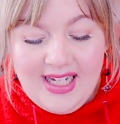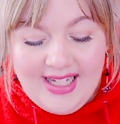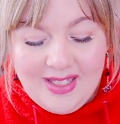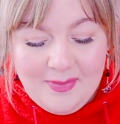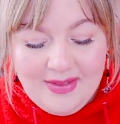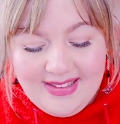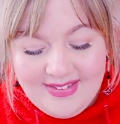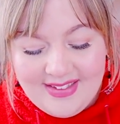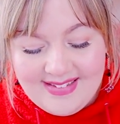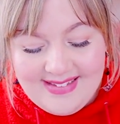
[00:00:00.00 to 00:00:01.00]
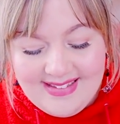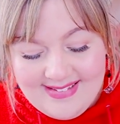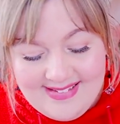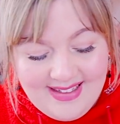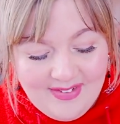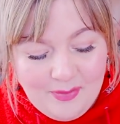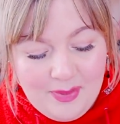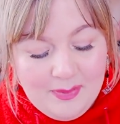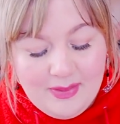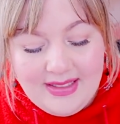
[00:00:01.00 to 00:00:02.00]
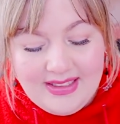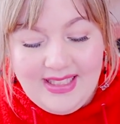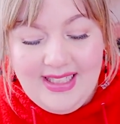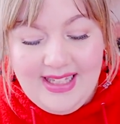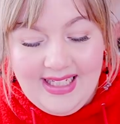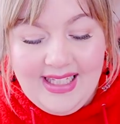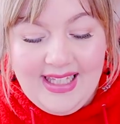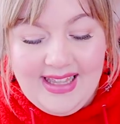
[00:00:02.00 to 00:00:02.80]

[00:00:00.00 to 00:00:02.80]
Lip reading: It'll be interesting to see if people actually think